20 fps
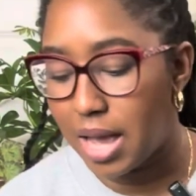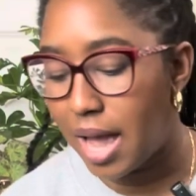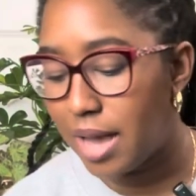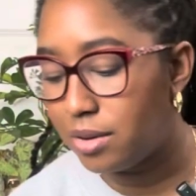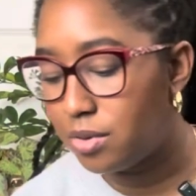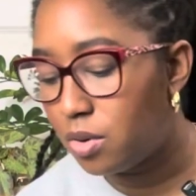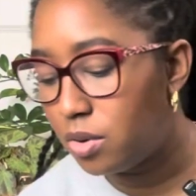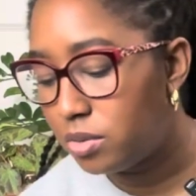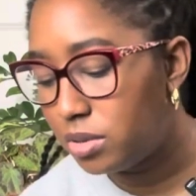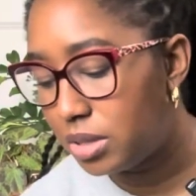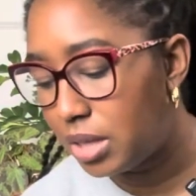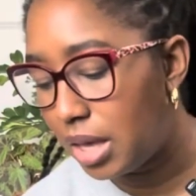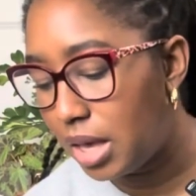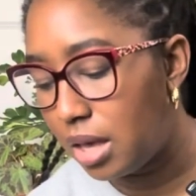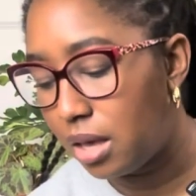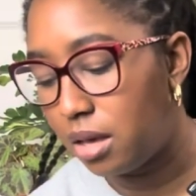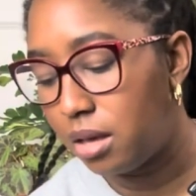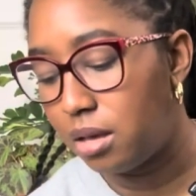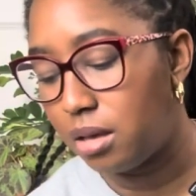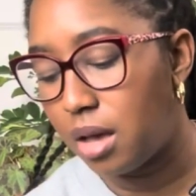
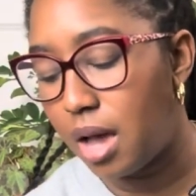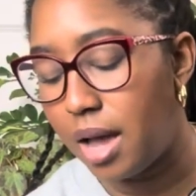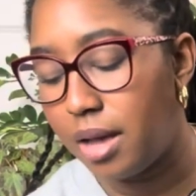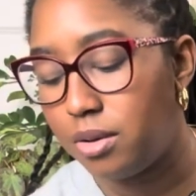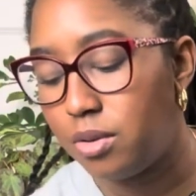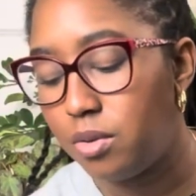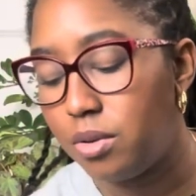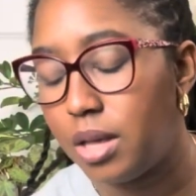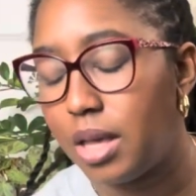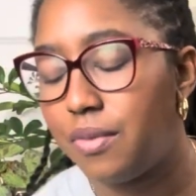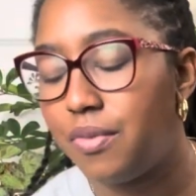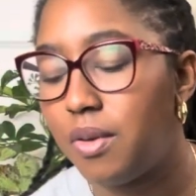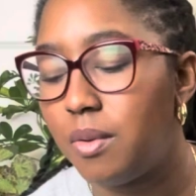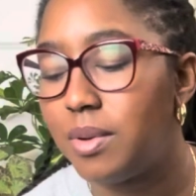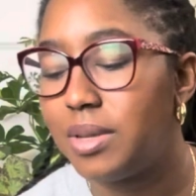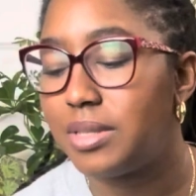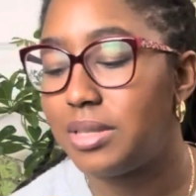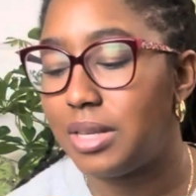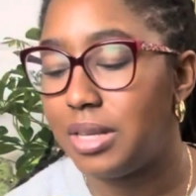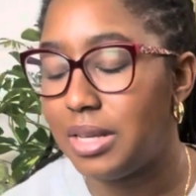If it
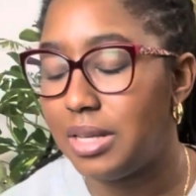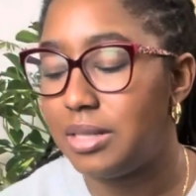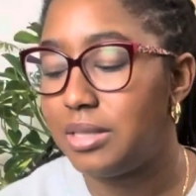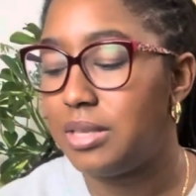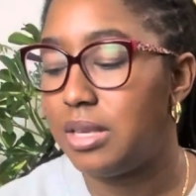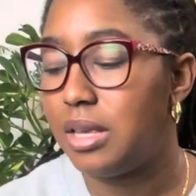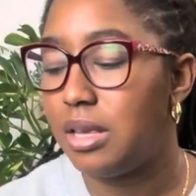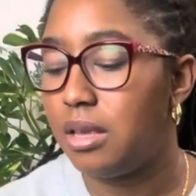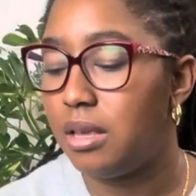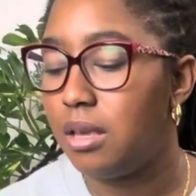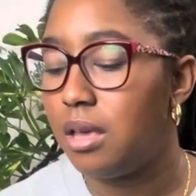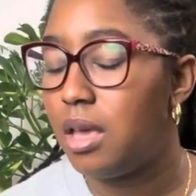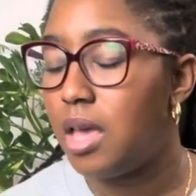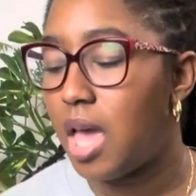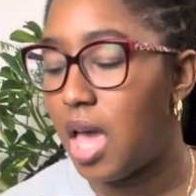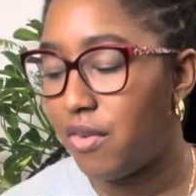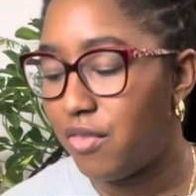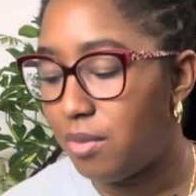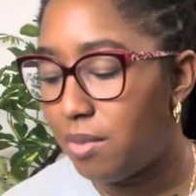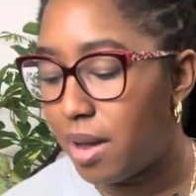was easy,
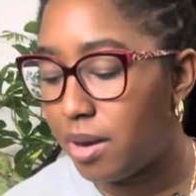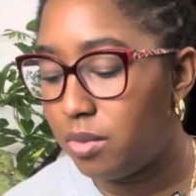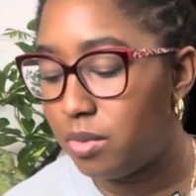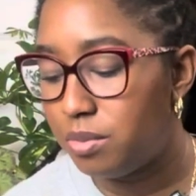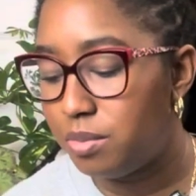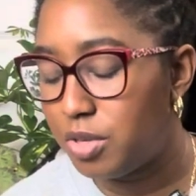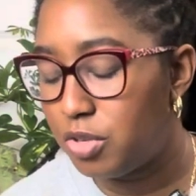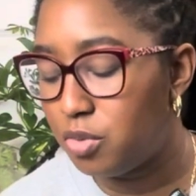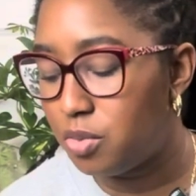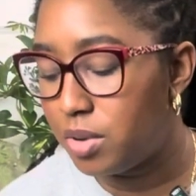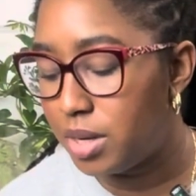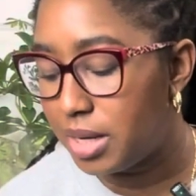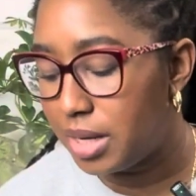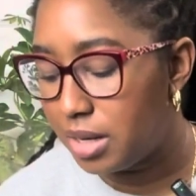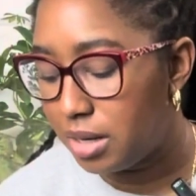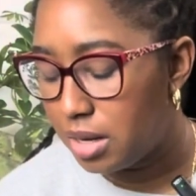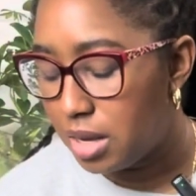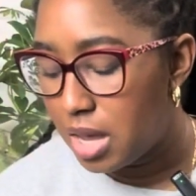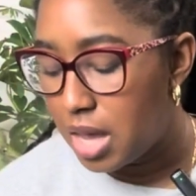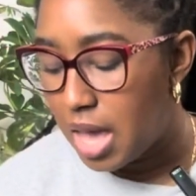everybody would be doing
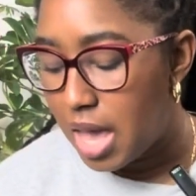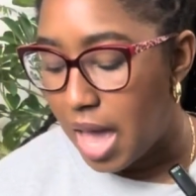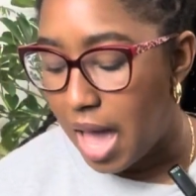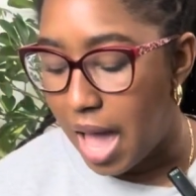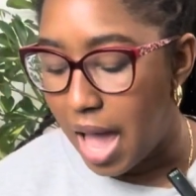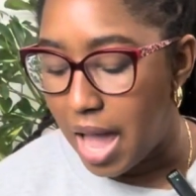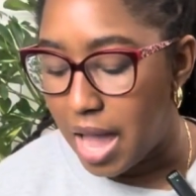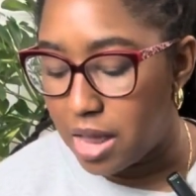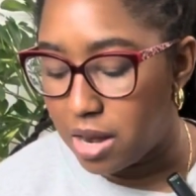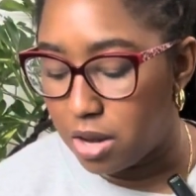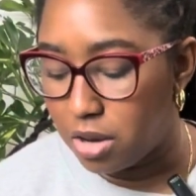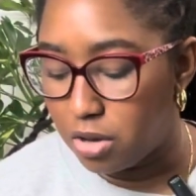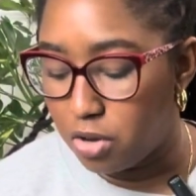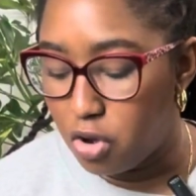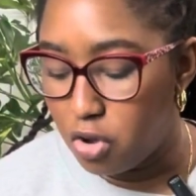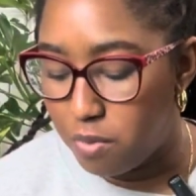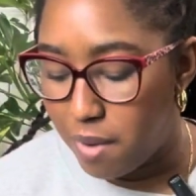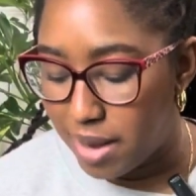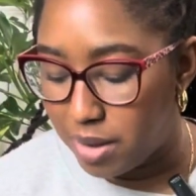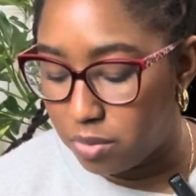it and
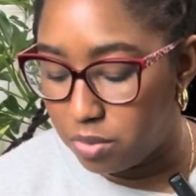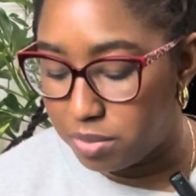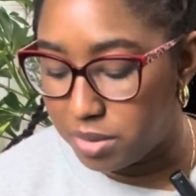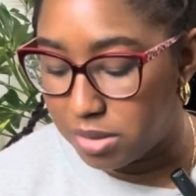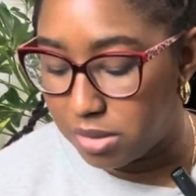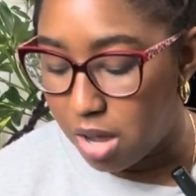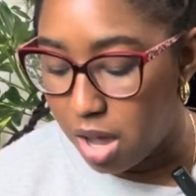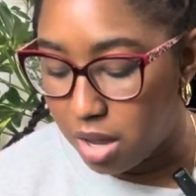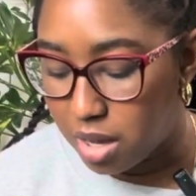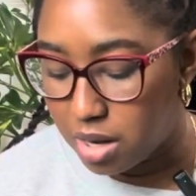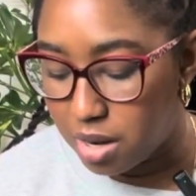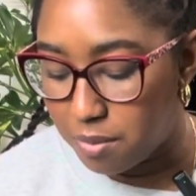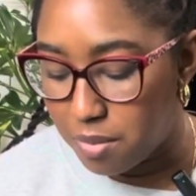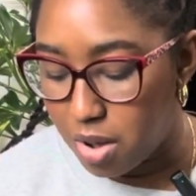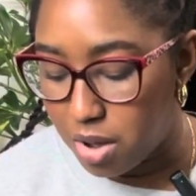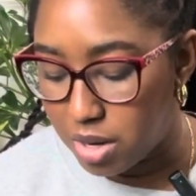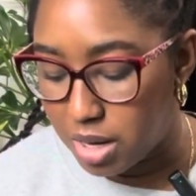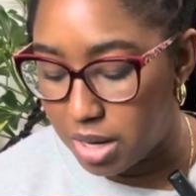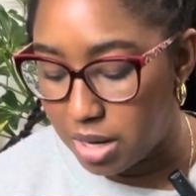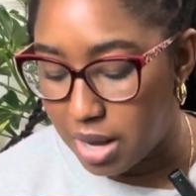nobody would be talking
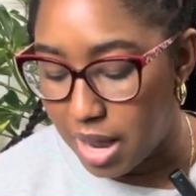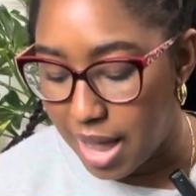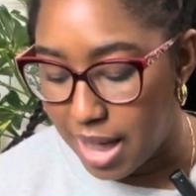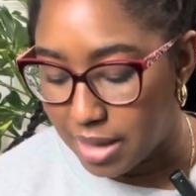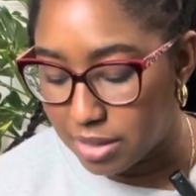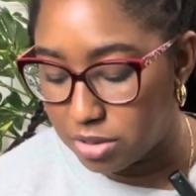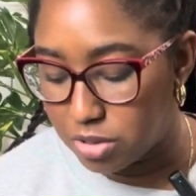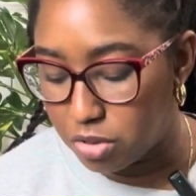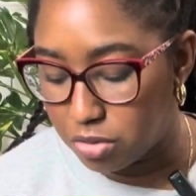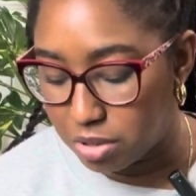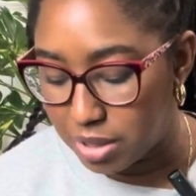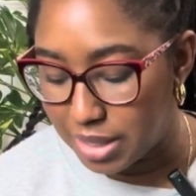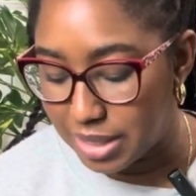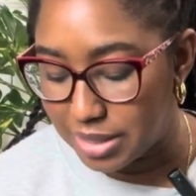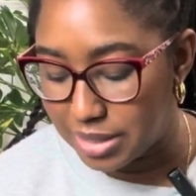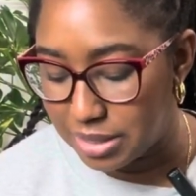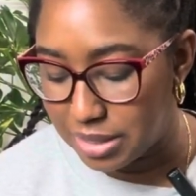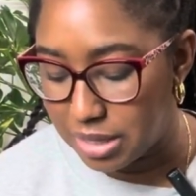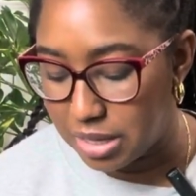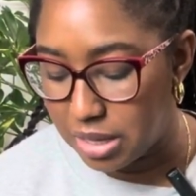about it as
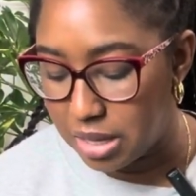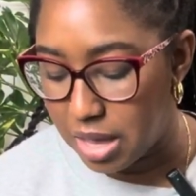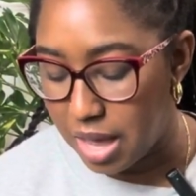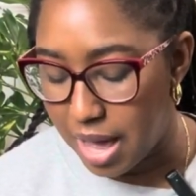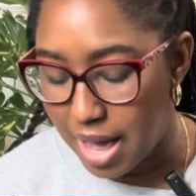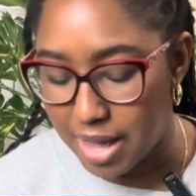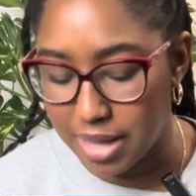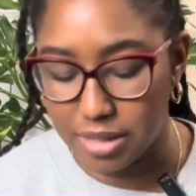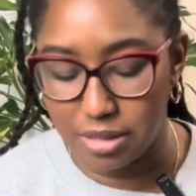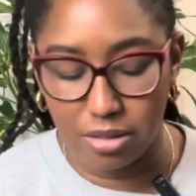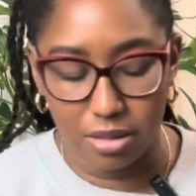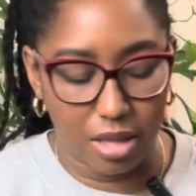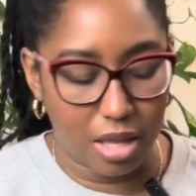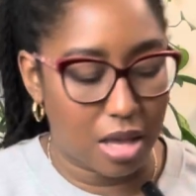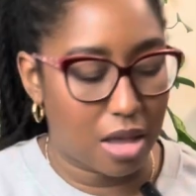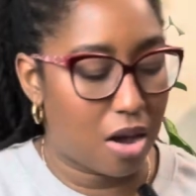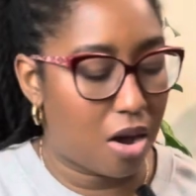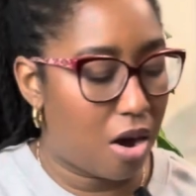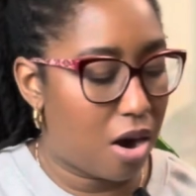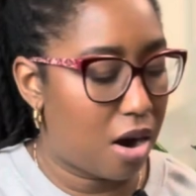crazy as
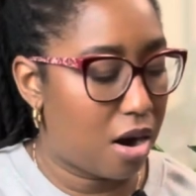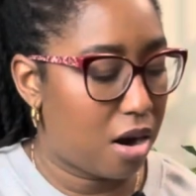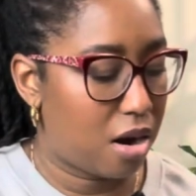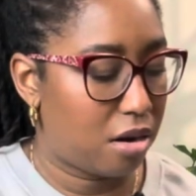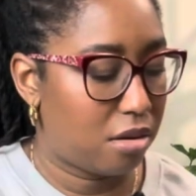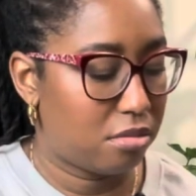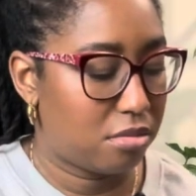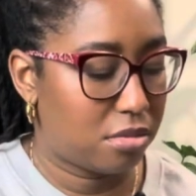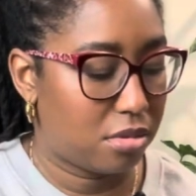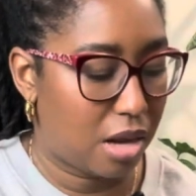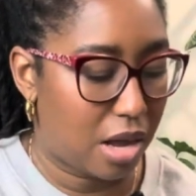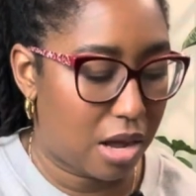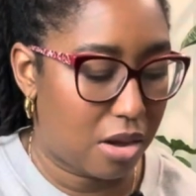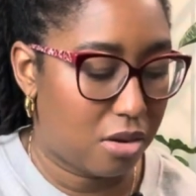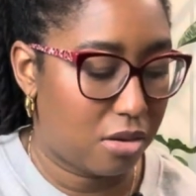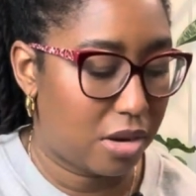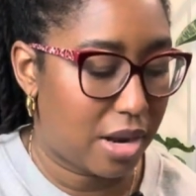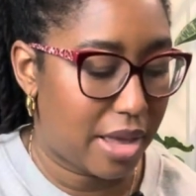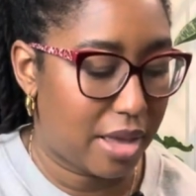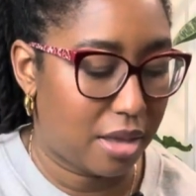they are
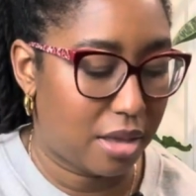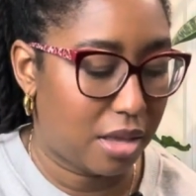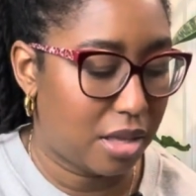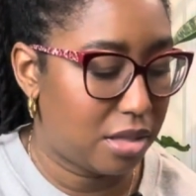now. Like,